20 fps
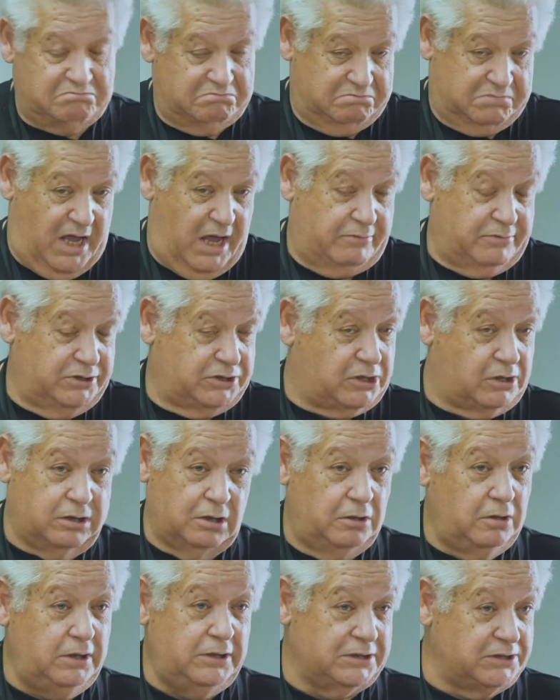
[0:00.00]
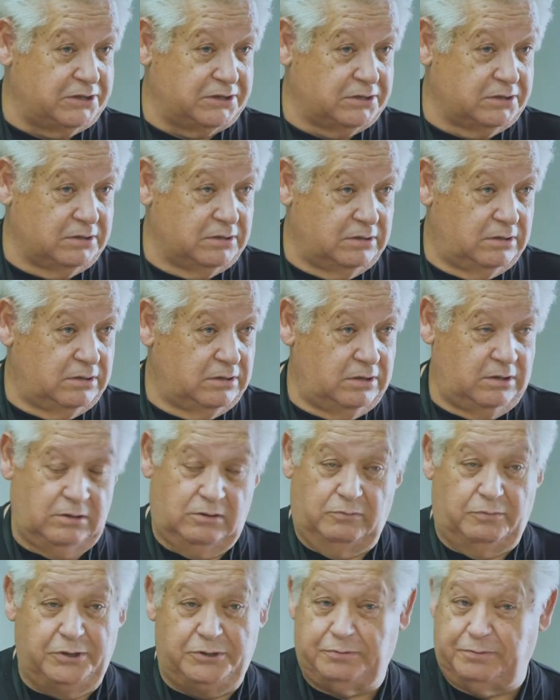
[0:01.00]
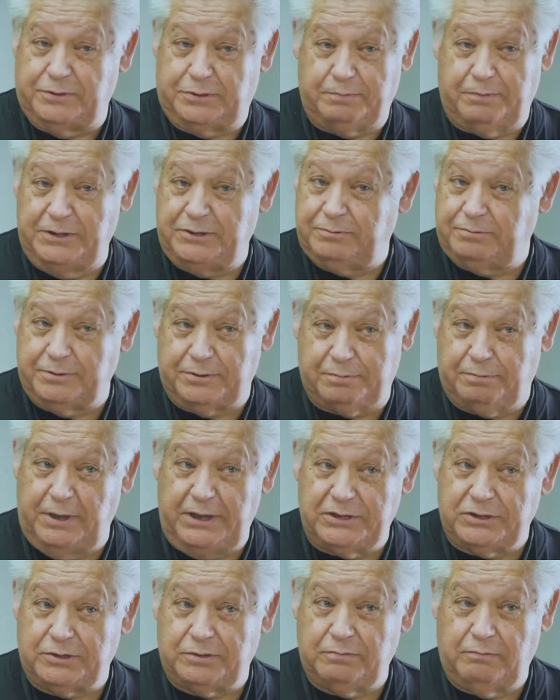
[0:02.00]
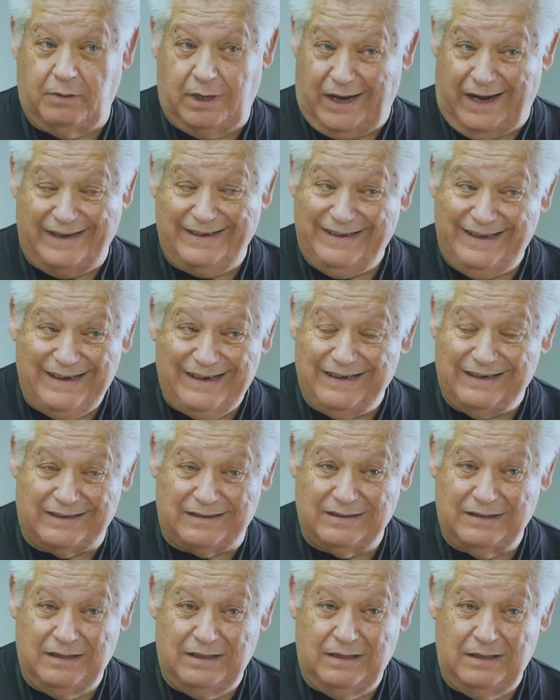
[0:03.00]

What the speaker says: I was clueless, which was which when I did it.